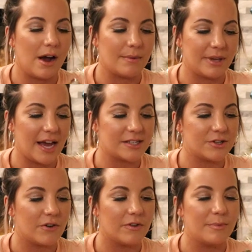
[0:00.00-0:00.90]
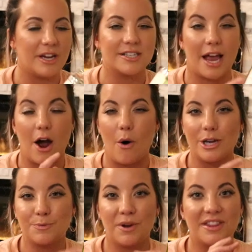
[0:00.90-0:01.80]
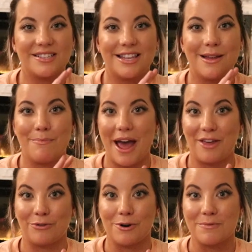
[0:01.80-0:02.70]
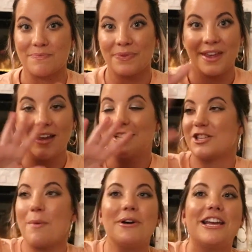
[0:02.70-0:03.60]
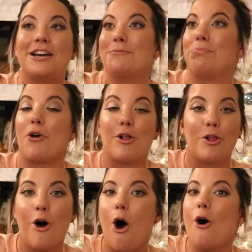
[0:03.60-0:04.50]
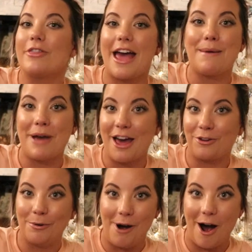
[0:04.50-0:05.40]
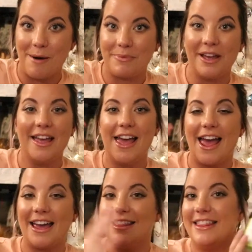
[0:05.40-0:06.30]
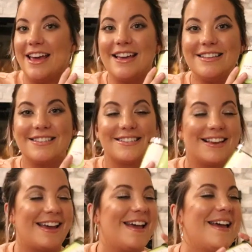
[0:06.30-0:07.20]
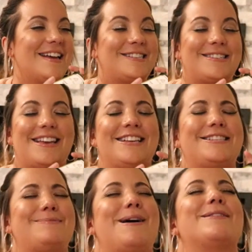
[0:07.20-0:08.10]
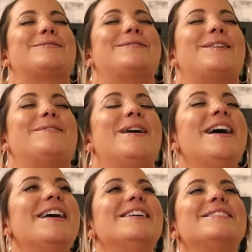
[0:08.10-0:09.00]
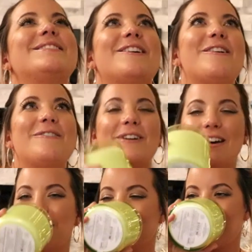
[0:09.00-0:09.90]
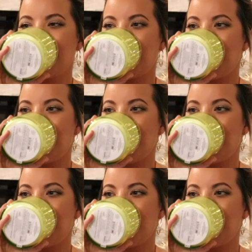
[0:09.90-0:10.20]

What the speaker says: guests over, because I always put this in the bathroom. Somebody could blow that bathroom up, and this smells so good. It's like